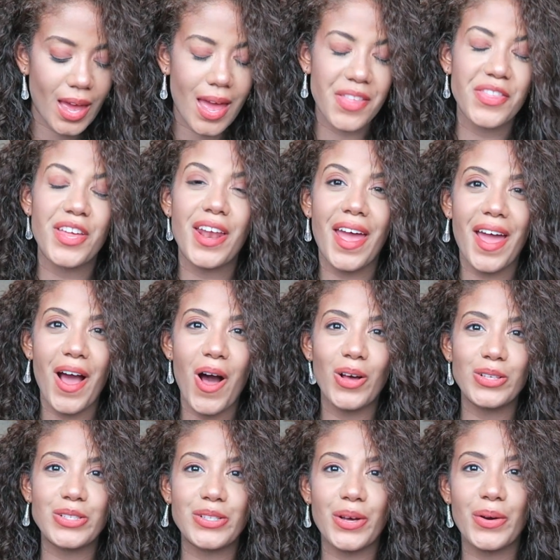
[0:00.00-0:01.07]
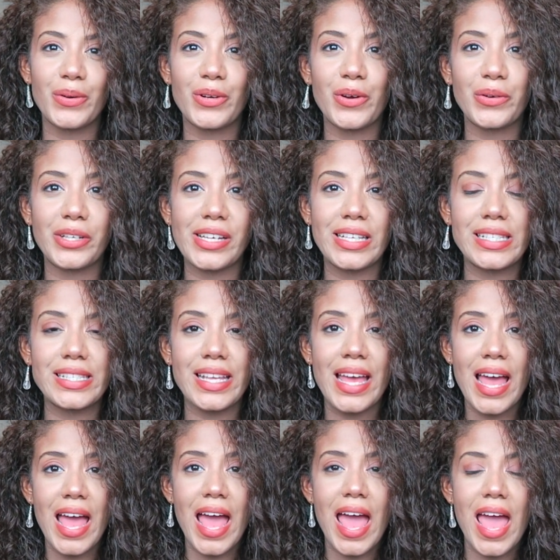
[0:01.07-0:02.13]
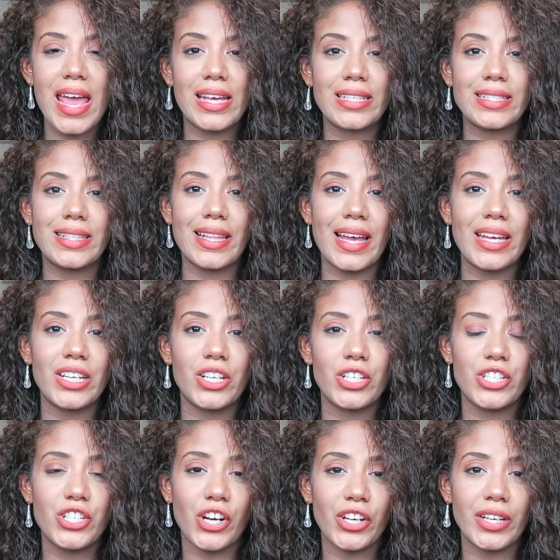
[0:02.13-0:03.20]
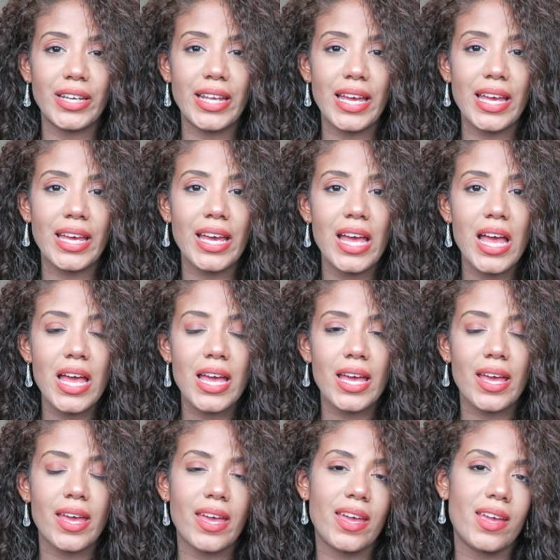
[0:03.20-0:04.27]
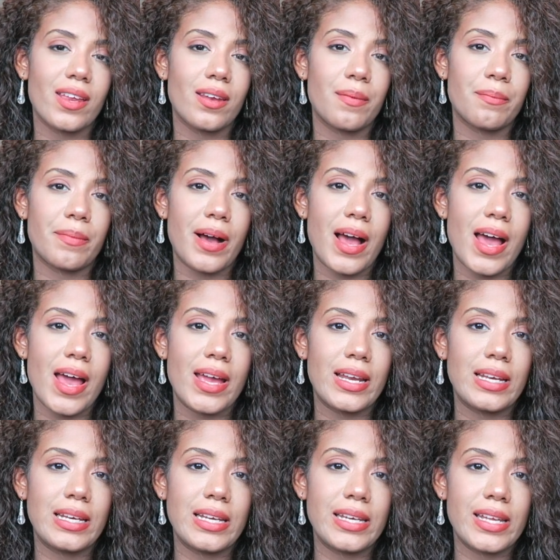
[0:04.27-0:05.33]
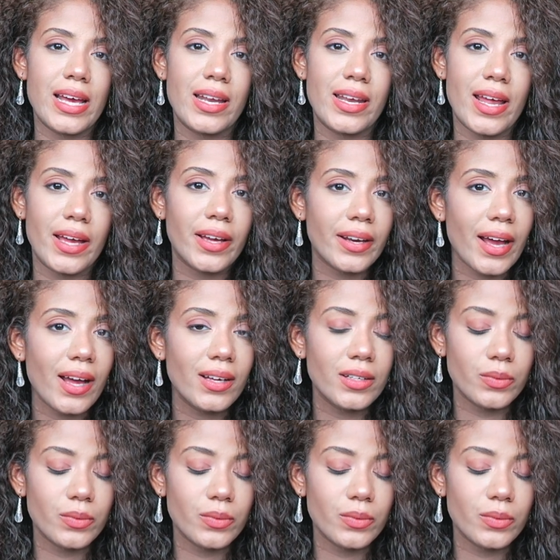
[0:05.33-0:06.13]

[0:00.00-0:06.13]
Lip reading: And then I also noticed a slight darkening in my linea negra,